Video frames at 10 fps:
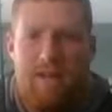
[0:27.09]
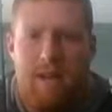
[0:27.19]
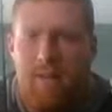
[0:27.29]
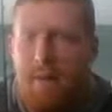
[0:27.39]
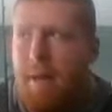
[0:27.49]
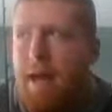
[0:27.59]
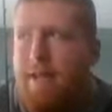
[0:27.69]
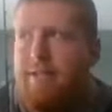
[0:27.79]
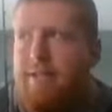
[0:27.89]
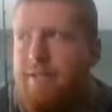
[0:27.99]
I
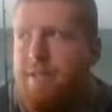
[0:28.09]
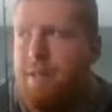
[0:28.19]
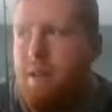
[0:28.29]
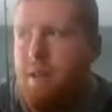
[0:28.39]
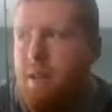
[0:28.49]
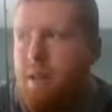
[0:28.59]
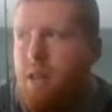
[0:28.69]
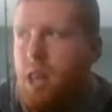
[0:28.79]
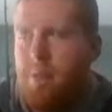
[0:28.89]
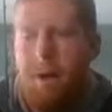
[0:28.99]
imagine
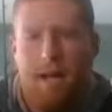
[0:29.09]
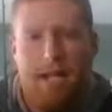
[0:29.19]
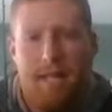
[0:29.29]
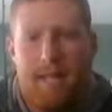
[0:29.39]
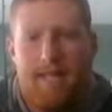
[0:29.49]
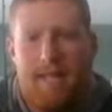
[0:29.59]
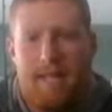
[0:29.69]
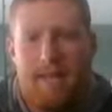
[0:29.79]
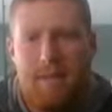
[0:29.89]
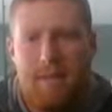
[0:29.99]
the ponds and lakes
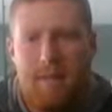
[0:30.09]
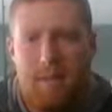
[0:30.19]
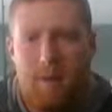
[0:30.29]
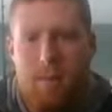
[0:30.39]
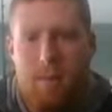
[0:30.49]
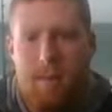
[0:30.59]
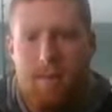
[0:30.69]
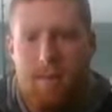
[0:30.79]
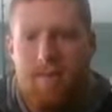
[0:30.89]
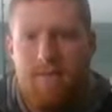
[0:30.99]
near me are probably going to
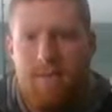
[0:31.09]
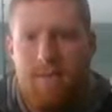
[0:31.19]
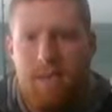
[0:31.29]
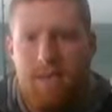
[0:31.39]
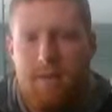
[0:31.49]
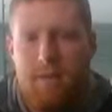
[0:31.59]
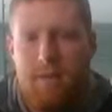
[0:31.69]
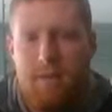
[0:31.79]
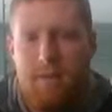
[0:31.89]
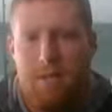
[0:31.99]
start freezing over here
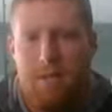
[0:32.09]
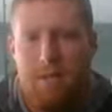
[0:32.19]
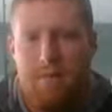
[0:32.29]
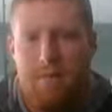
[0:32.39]
pretty soon.